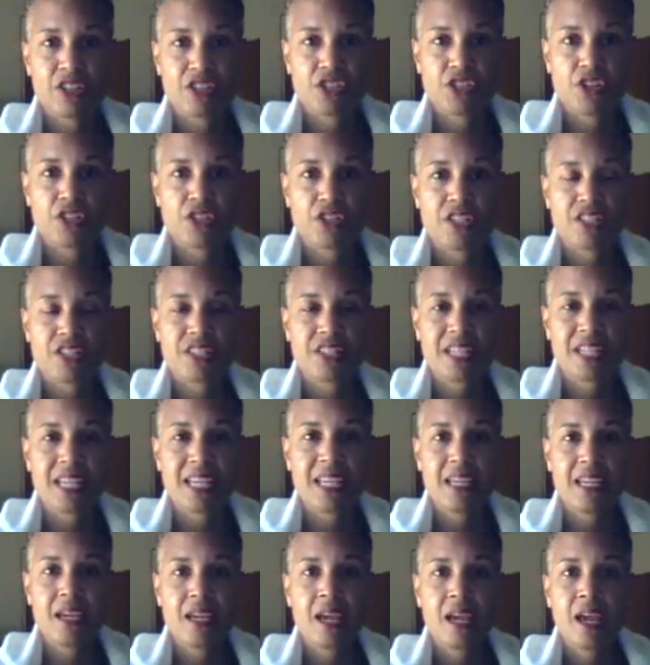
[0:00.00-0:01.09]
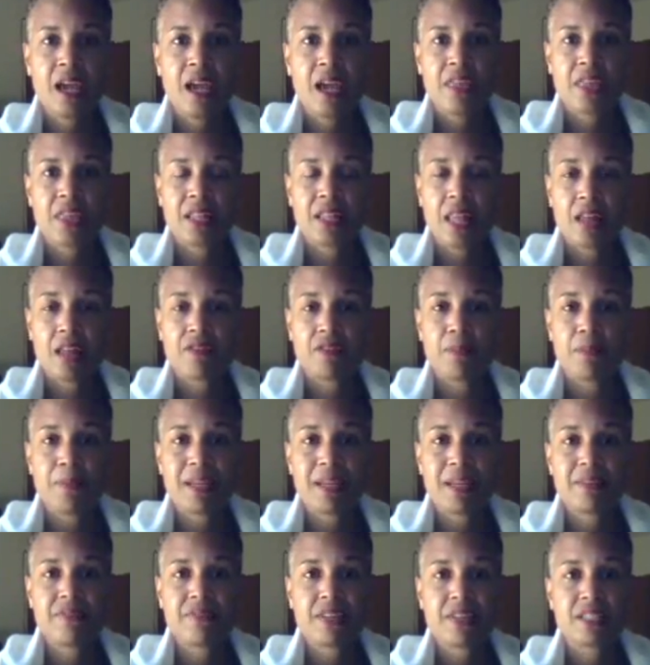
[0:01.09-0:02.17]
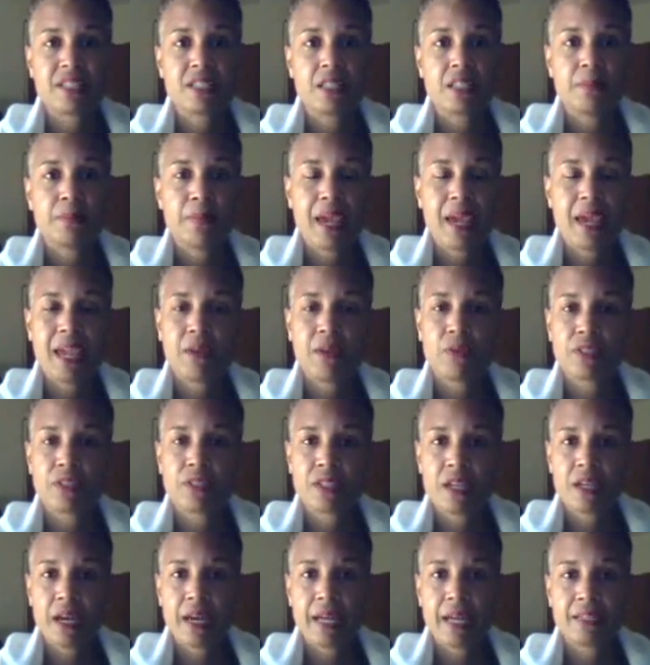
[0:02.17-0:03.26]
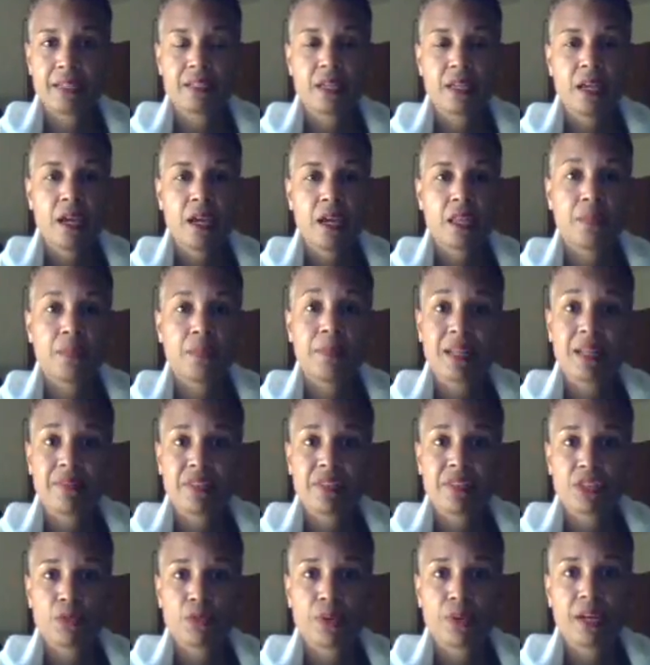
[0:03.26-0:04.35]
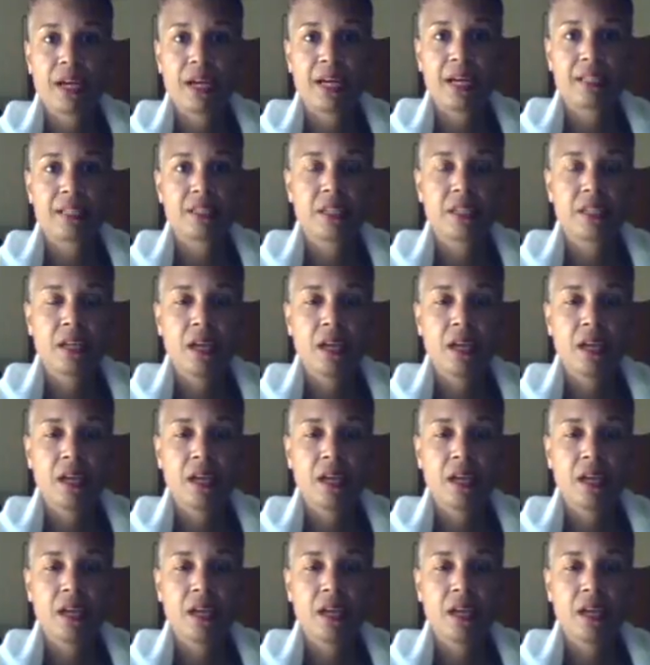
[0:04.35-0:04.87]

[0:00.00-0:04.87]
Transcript: I started to see that a lot of the benefits, the pay was cut, the benefits were cut.